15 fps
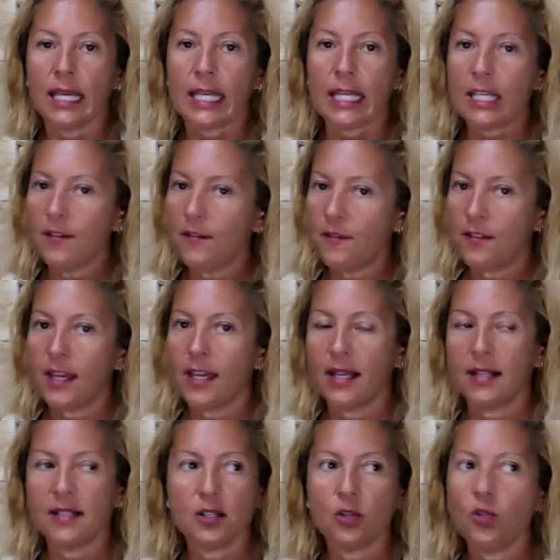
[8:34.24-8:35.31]
If they
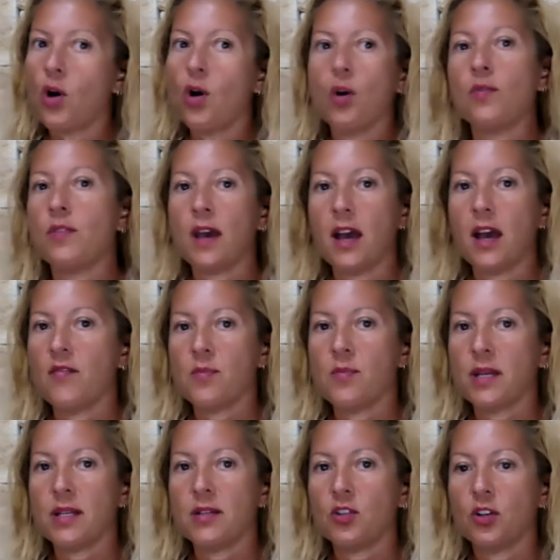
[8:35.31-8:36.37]
answer no, there haven't
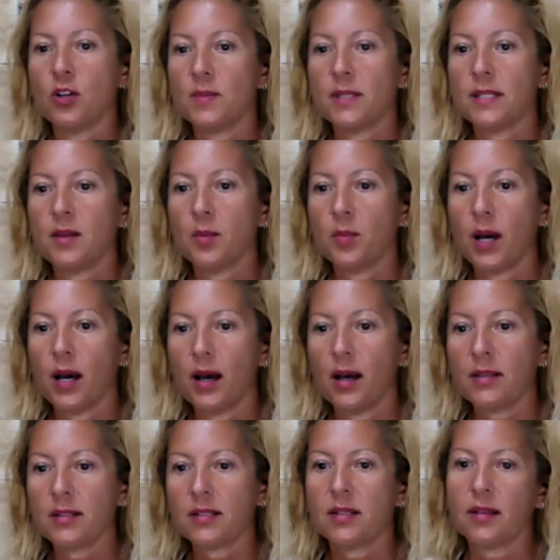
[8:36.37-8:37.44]
been times in the
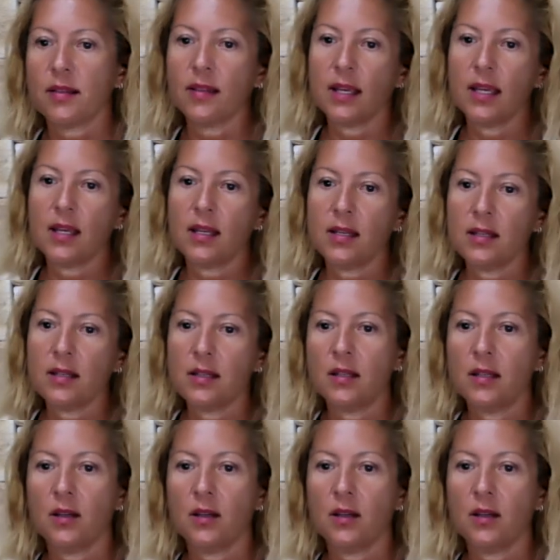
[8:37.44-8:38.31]
past, then